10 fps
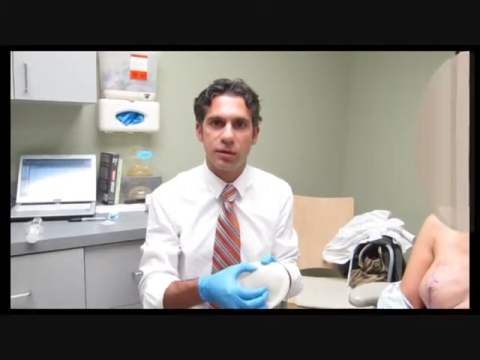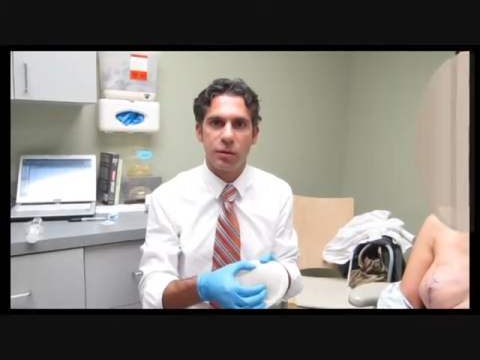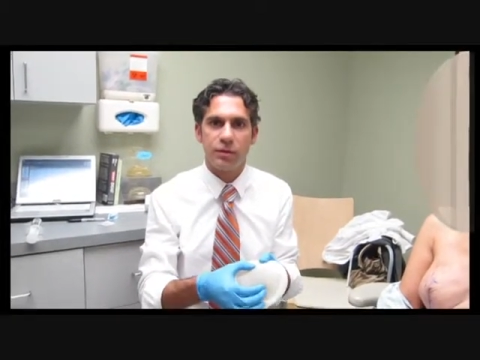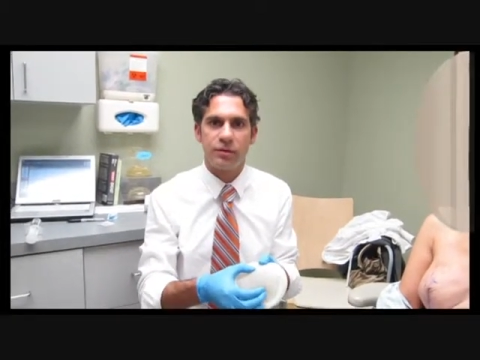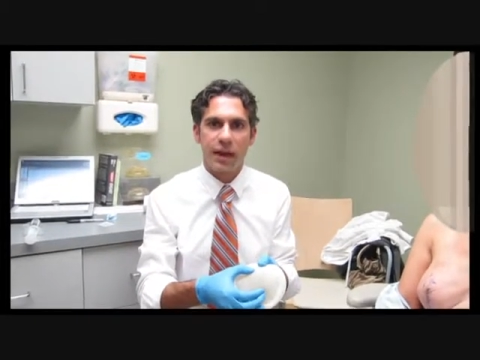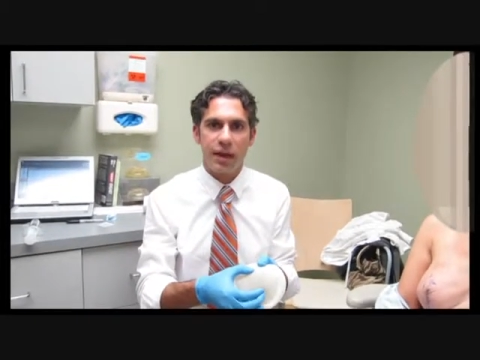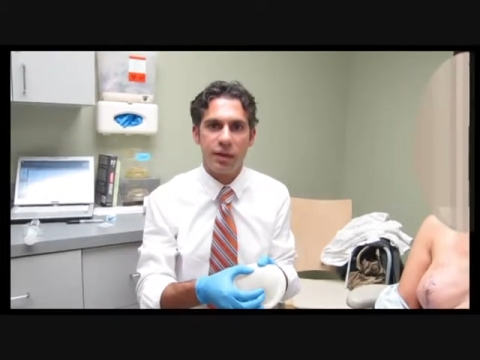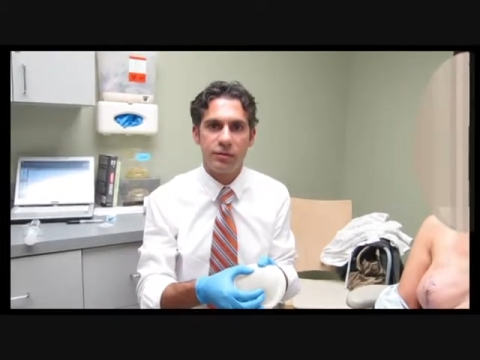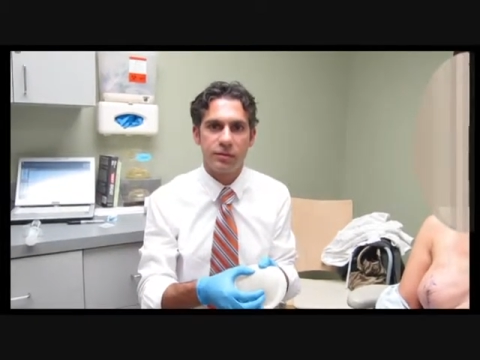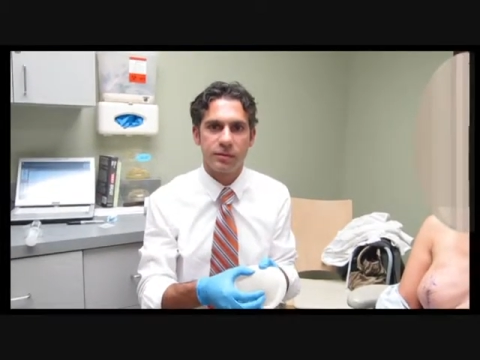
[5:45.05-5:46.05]
or
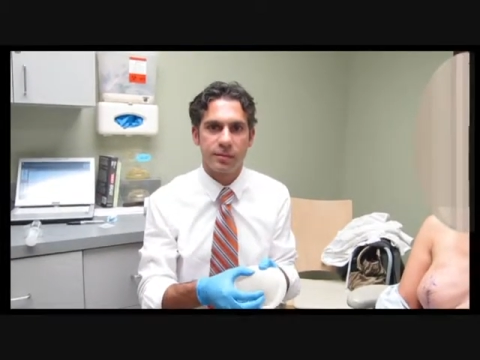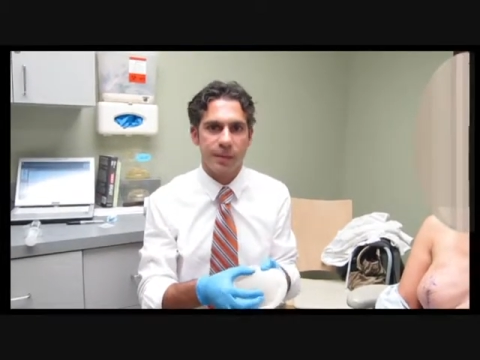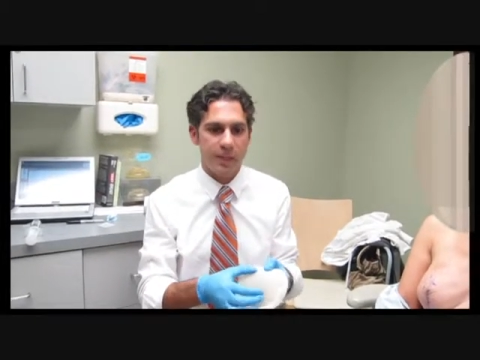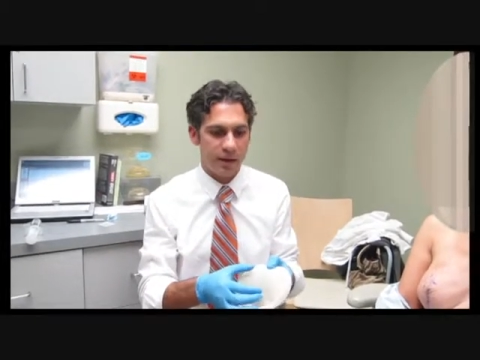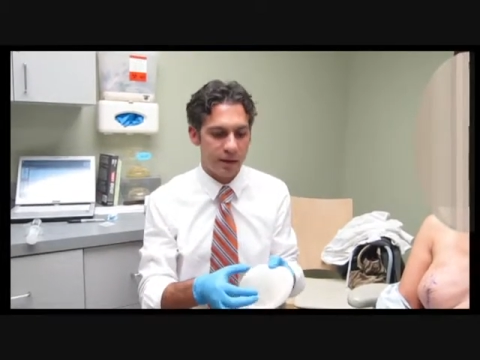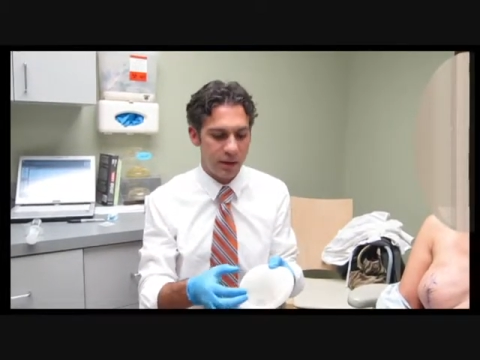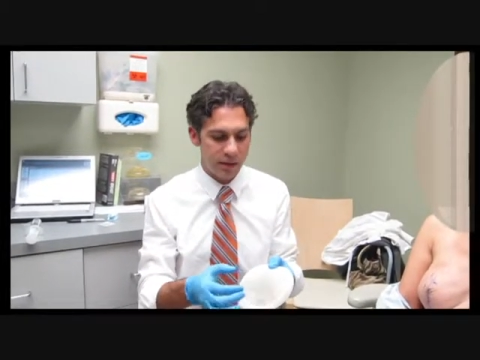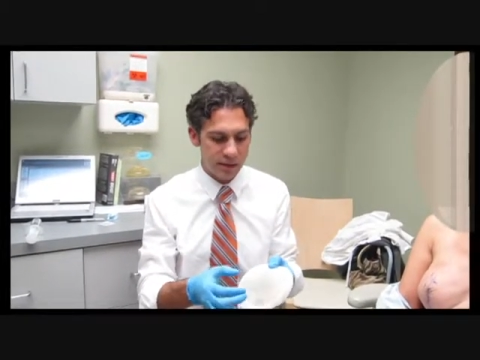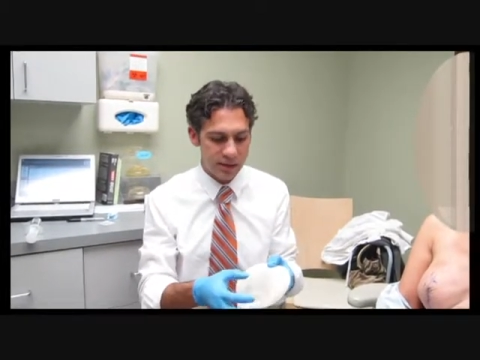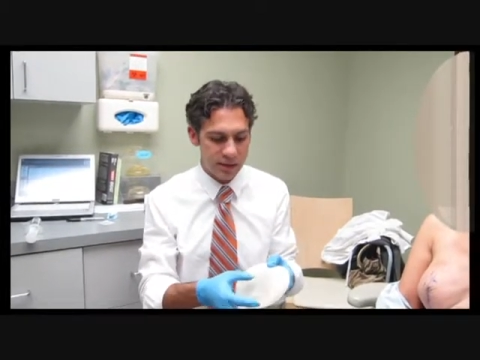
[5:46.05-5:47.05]
valve on
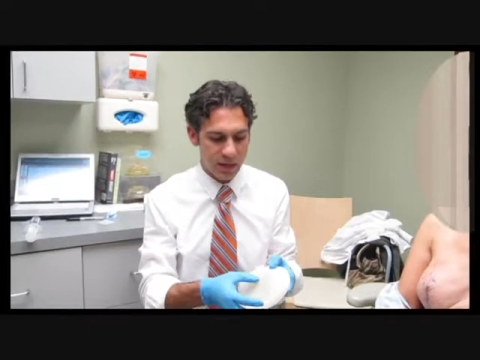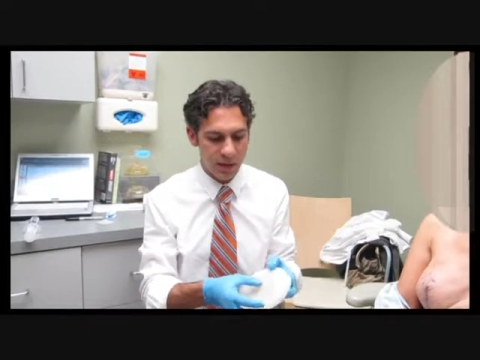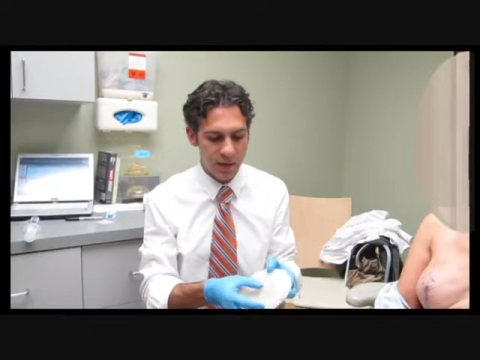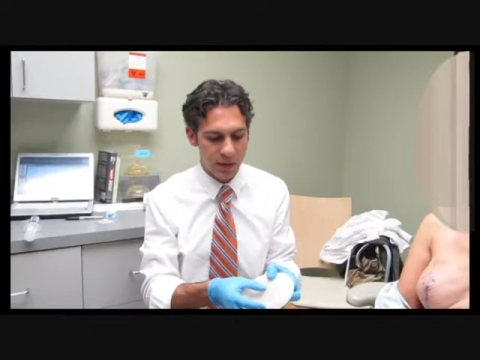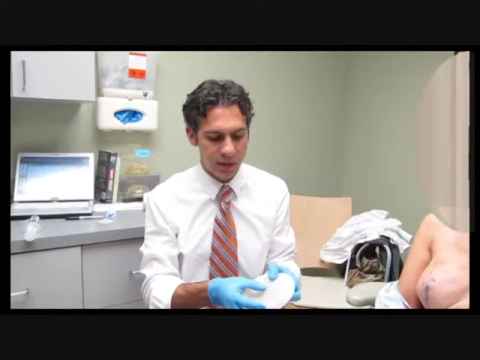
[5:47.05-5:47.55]
the inside,